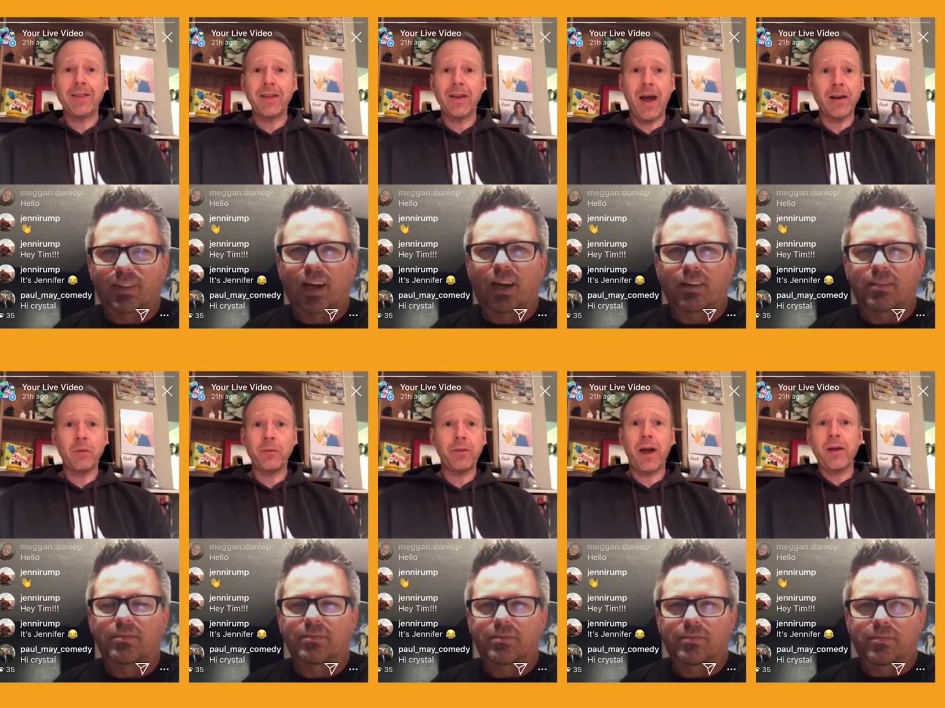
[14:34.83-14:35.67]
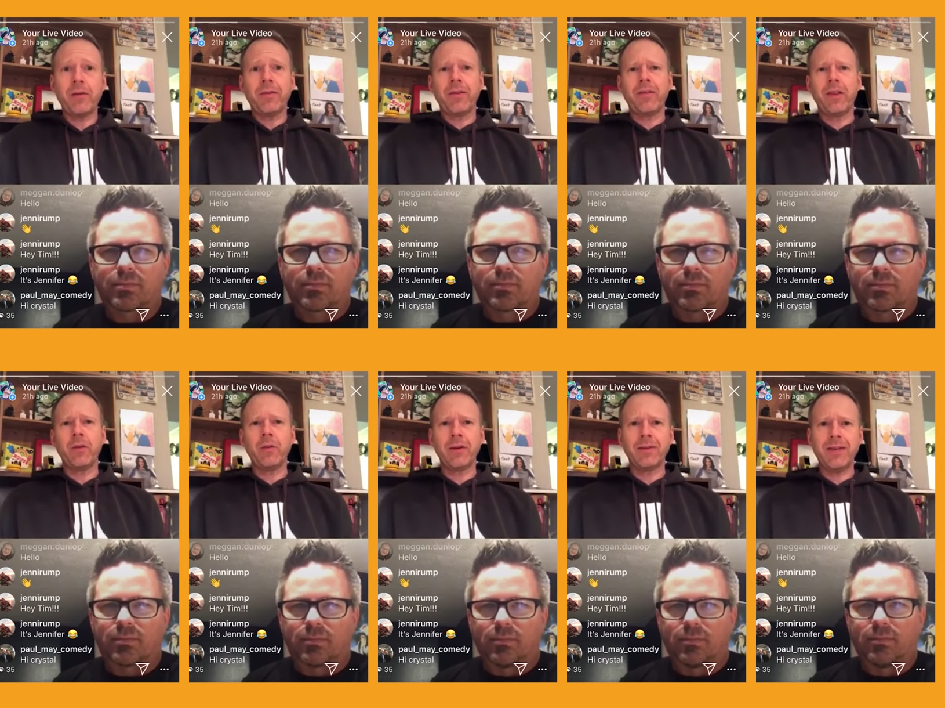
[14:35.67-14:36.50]
Speaker 1: I don't. I don't even think you can
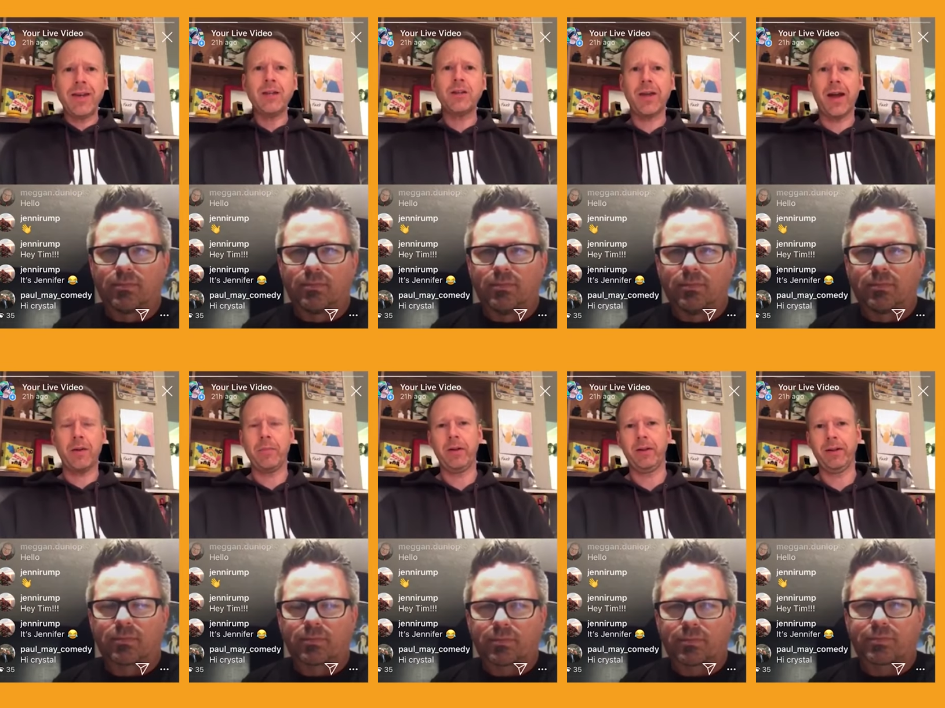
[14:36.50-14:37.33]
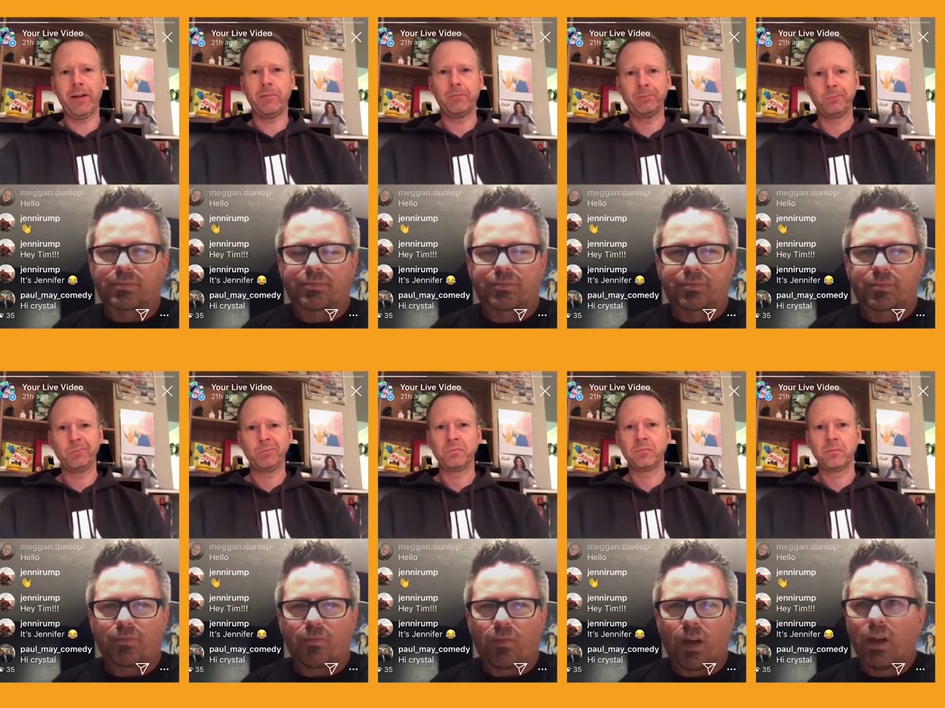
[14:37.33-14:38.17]
teach that ability.
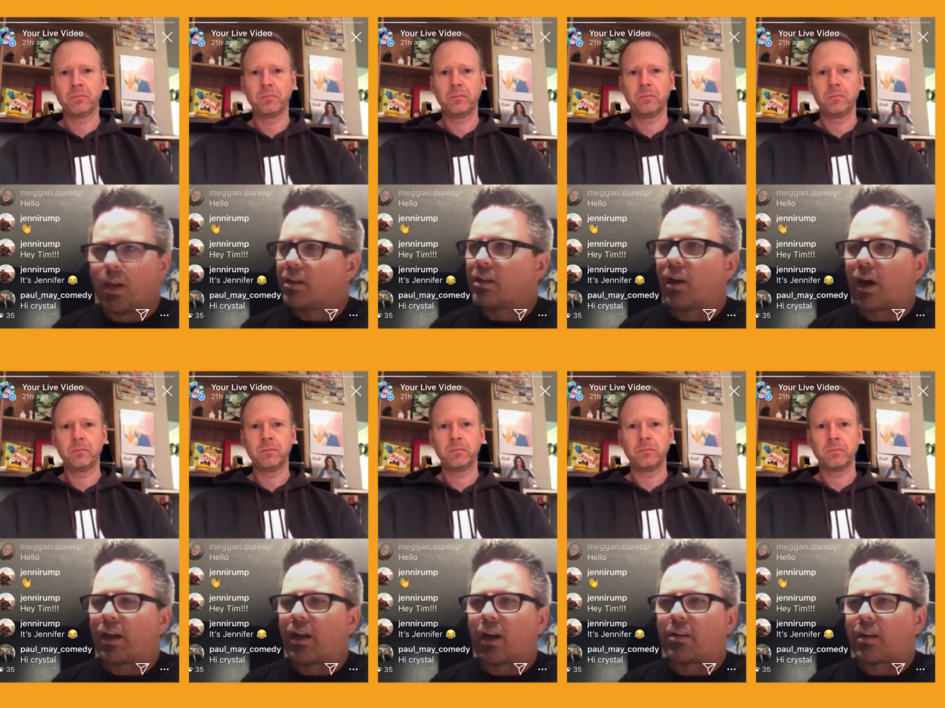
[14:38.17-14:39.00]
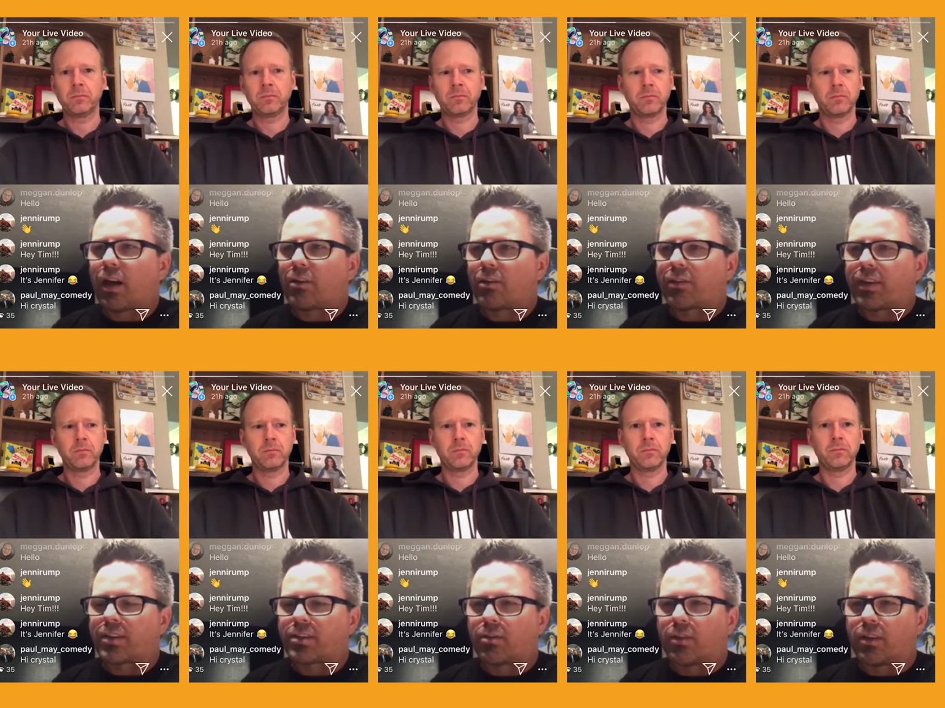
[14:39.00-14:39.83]
Speaker 2: No, I, I, I don't think so
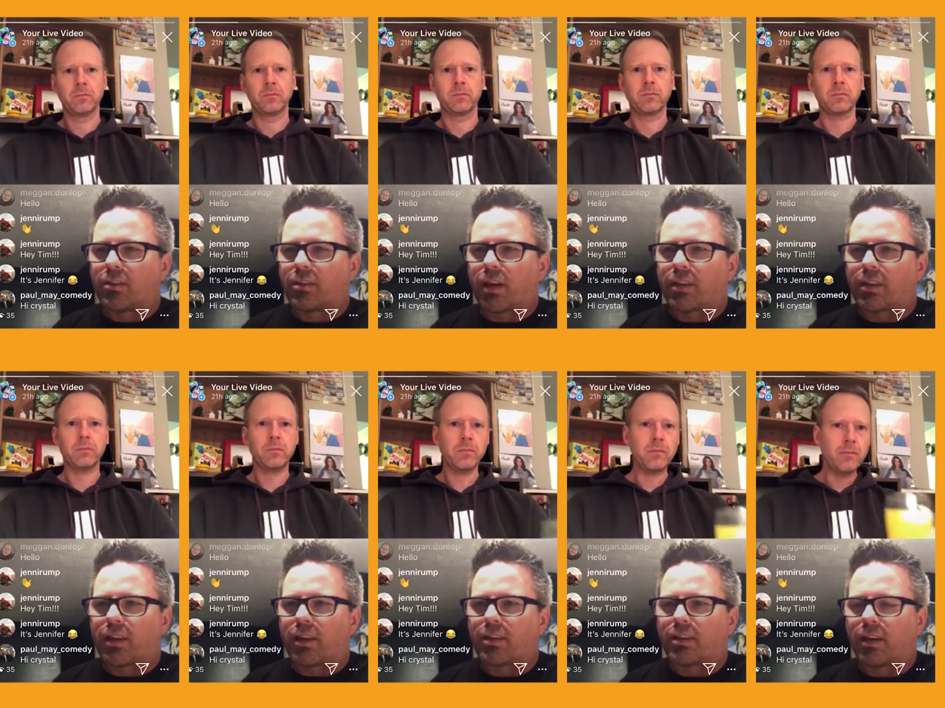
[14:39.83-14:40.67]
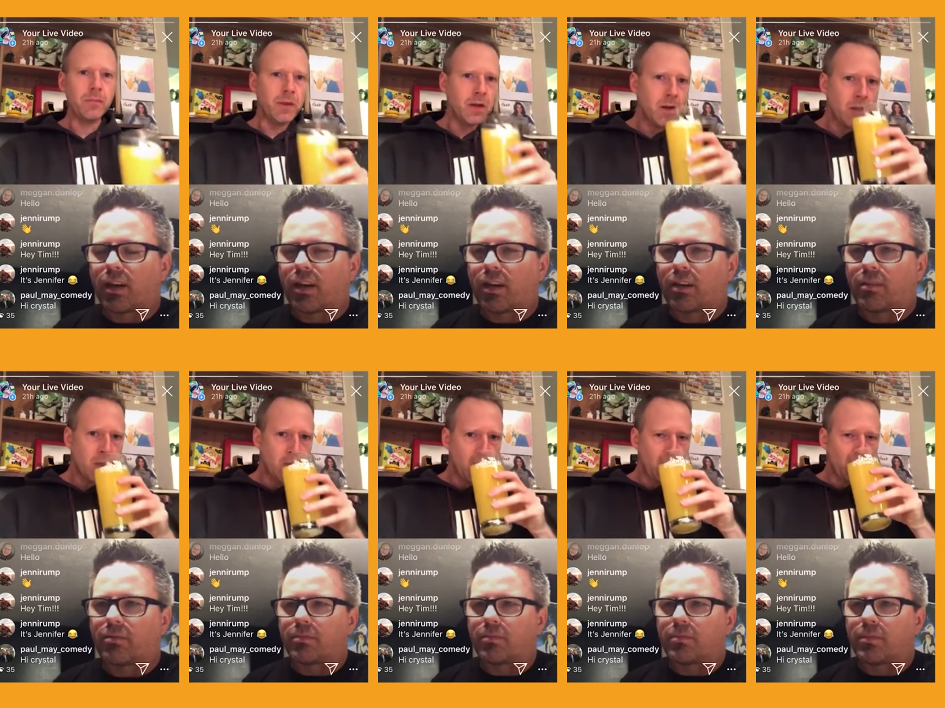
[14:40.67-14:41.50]
either. I think um,
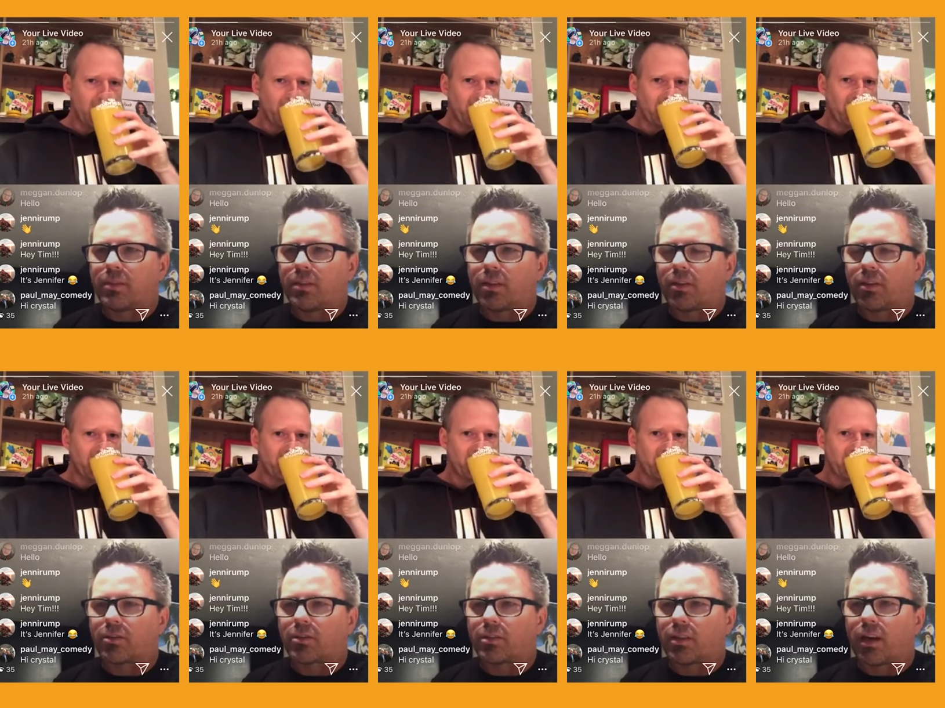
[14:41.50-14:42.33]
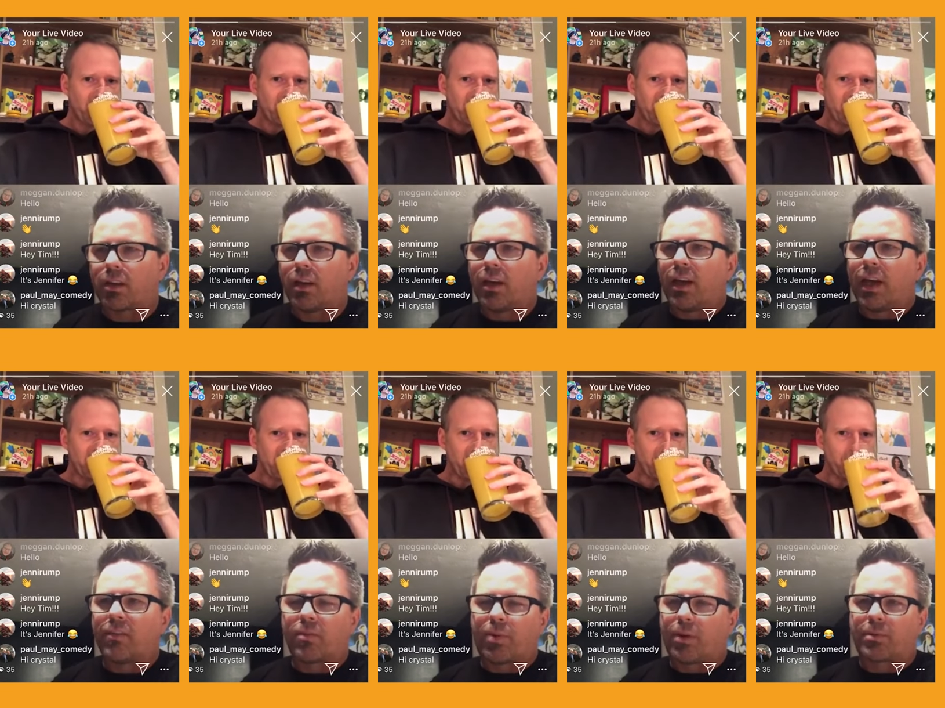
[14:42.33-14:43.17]
you know there's a lot even people
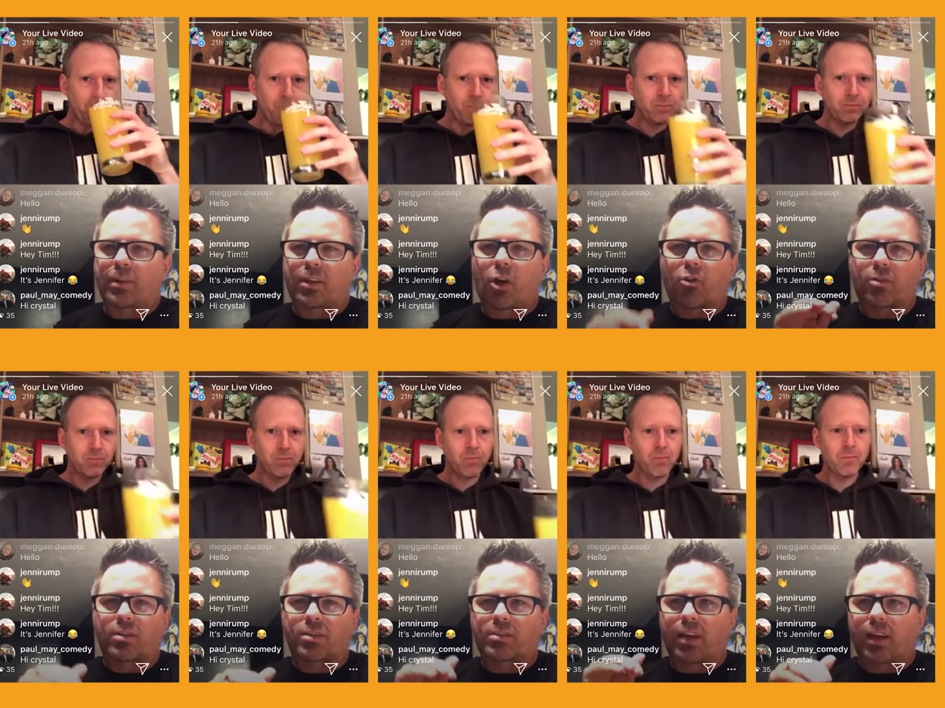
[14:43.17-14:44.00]
that aren't stand up